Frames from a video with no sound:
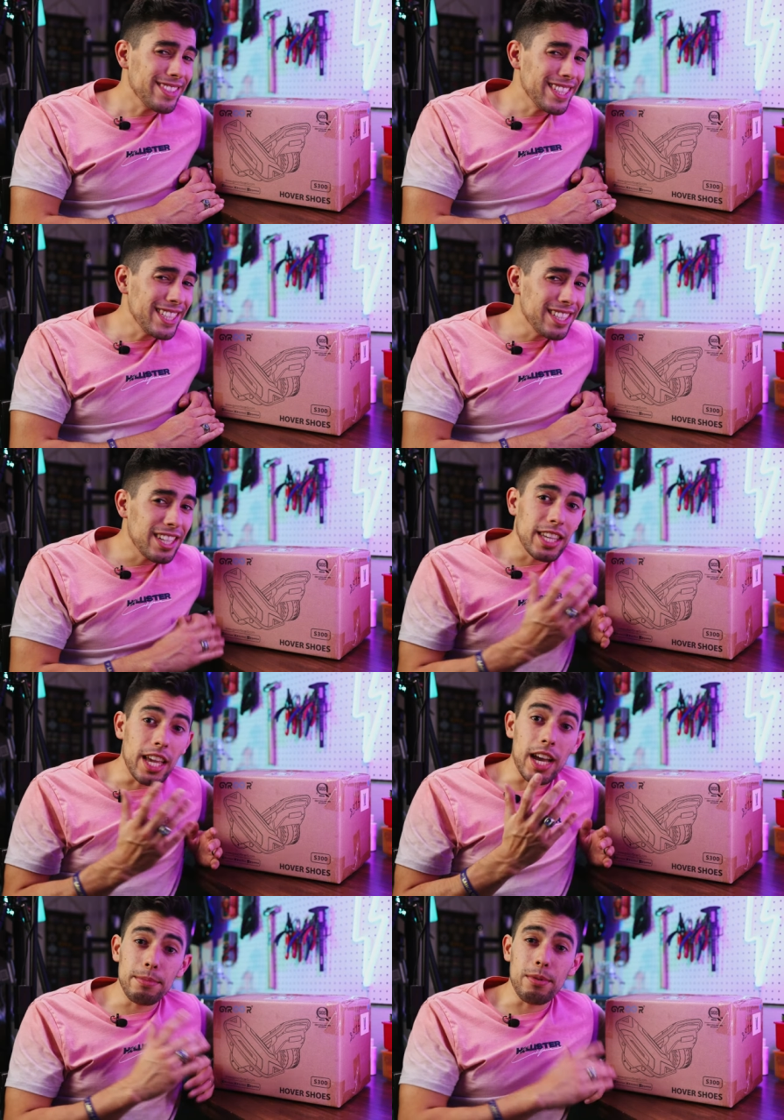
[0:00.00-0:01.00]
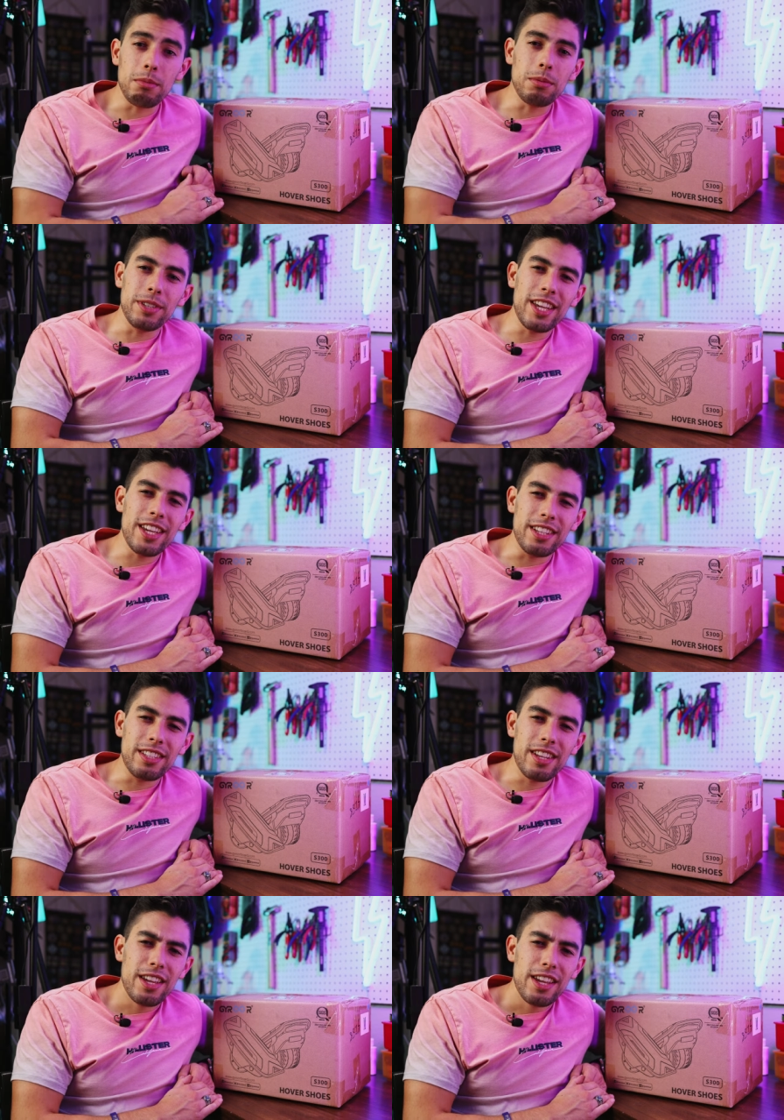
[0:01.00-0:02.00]
Eh, yeah, it probably
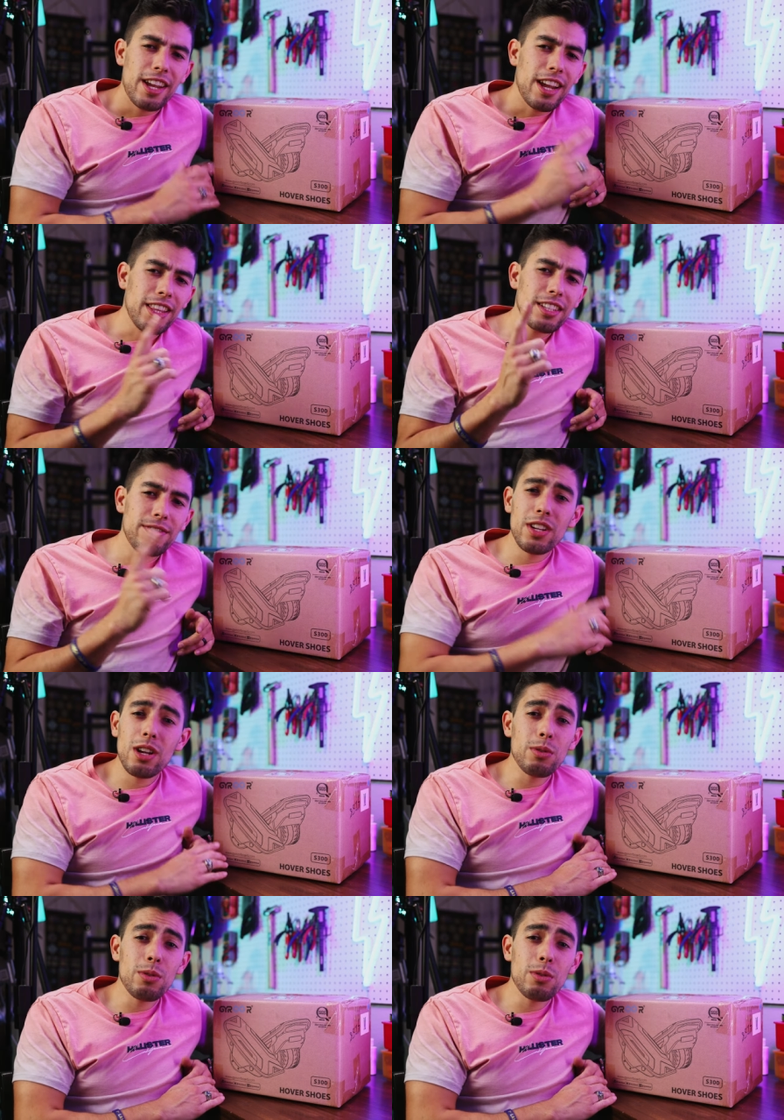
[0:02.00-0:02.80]
is. In this video,